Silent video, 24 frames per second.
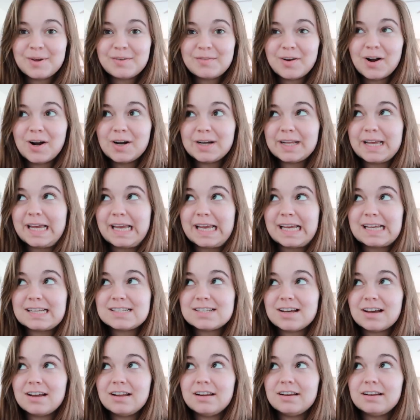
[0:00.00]
We've already
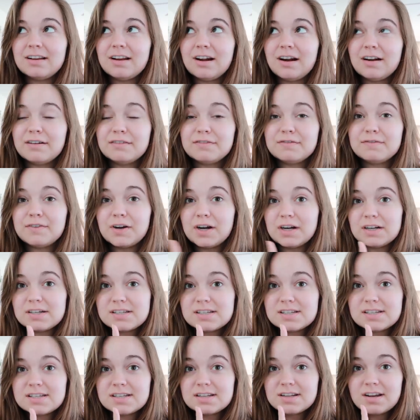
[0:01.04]
done our
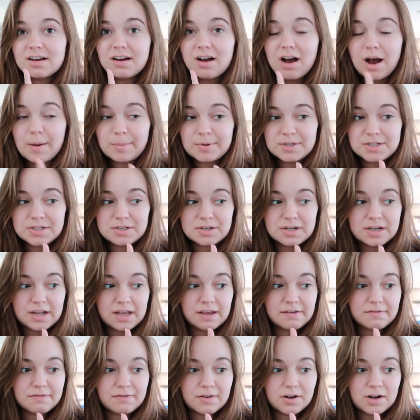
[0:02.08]
first opportunity
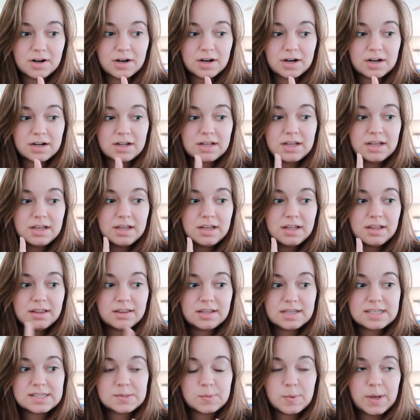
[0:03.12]
for
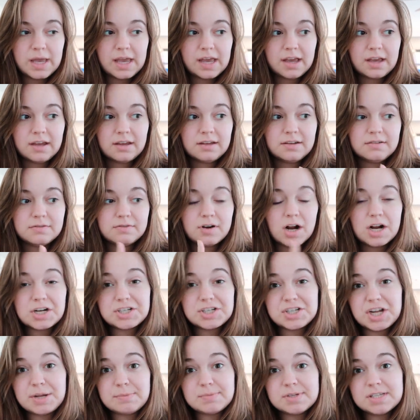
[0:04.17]
this week for our
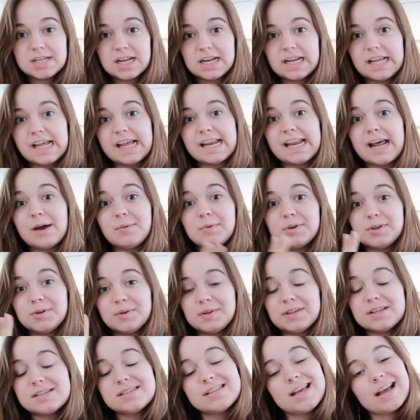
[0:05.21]
James study, and now we're
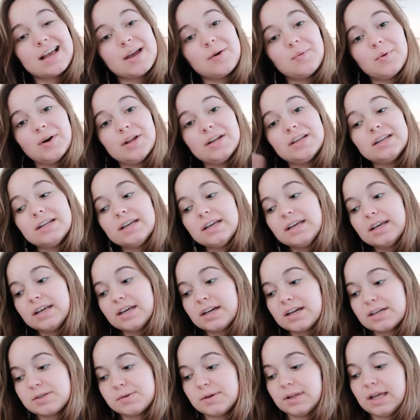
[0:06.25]
doing the second one
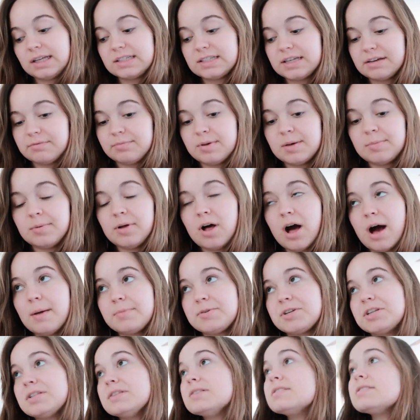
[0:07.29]
because we like to give people
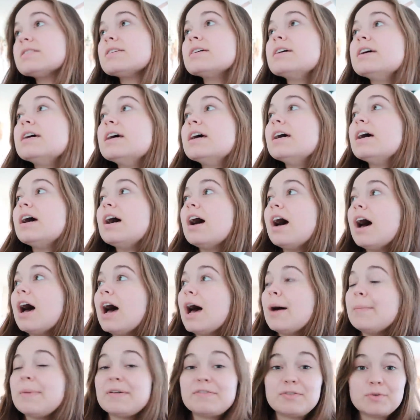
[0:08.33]
options.
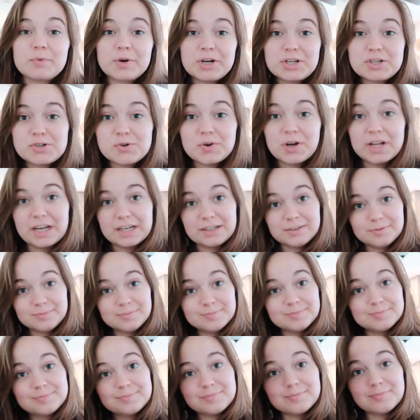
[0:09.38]
If you want to join,
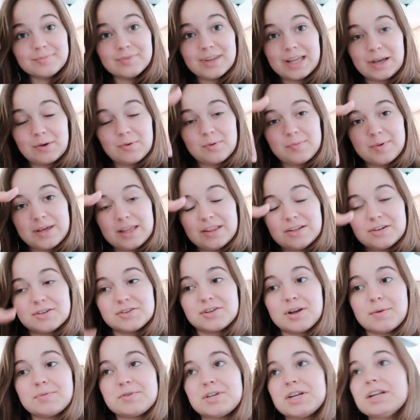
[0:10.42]
link will be in the
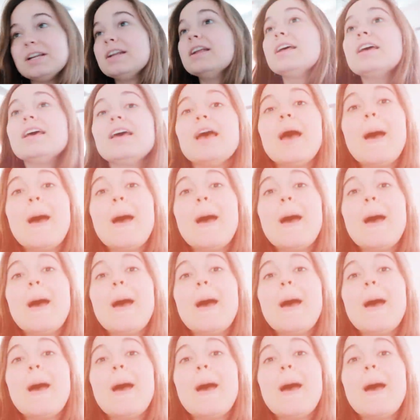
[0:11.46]
description.